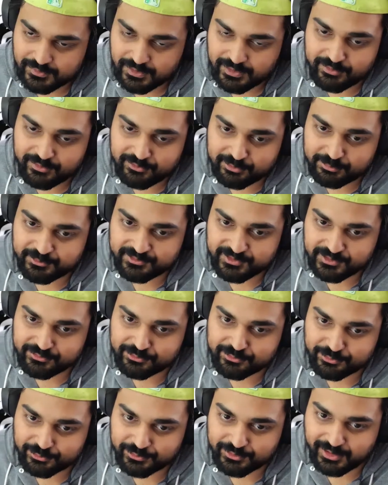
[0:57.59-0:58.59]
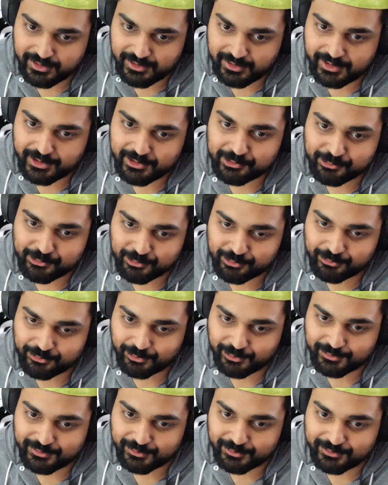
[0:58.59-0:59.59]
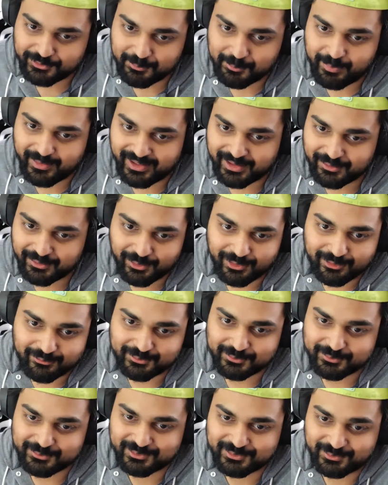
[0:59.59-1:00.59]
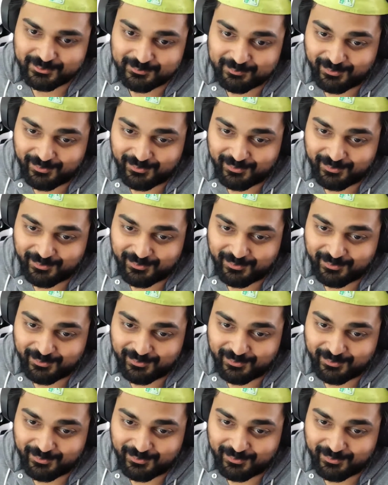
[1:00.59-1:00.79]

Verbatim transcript: It has a potential to get age restricted and banned off YouTube,